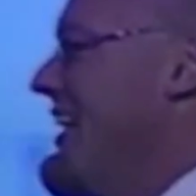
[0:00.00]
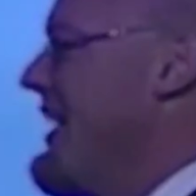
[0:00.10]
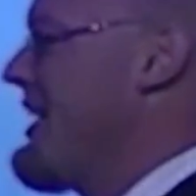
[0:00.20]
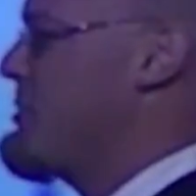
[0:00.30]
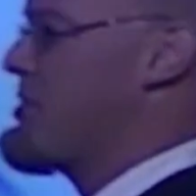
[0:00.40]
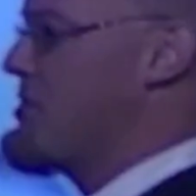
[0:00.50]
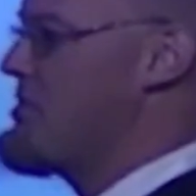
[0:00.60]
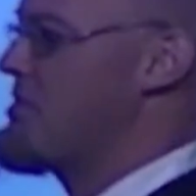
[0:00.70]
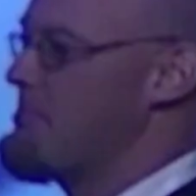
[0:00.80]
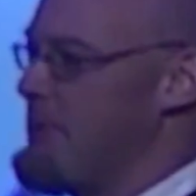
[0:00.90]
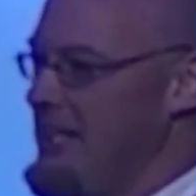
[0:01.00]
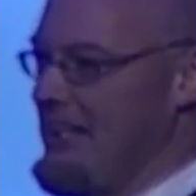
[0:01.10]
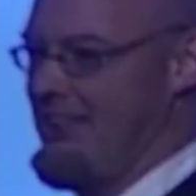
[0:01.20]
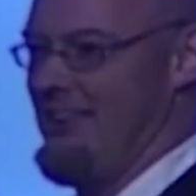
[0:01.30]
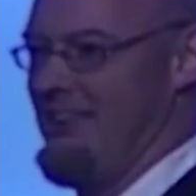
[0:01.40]
what turns them pink.
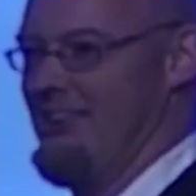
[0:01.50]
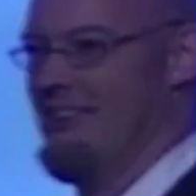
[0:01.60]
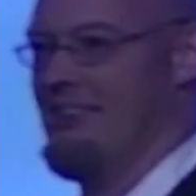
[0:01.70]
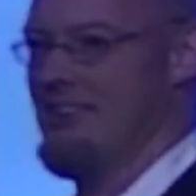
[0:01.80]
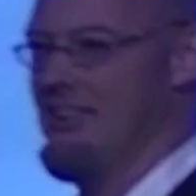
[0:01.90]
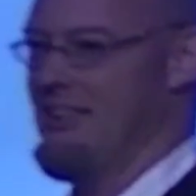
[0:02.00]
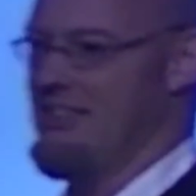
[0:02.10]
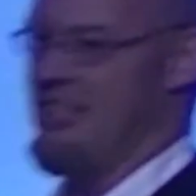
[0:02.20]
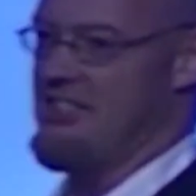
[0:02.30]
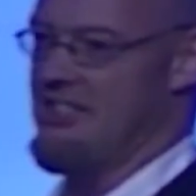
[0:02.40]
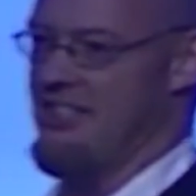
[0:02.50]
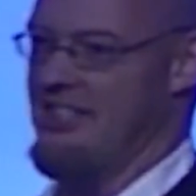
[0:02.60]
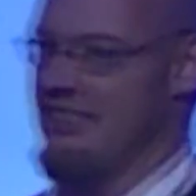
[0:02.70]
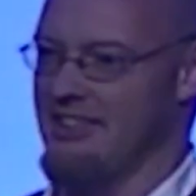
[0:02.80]
Is astaxanthin.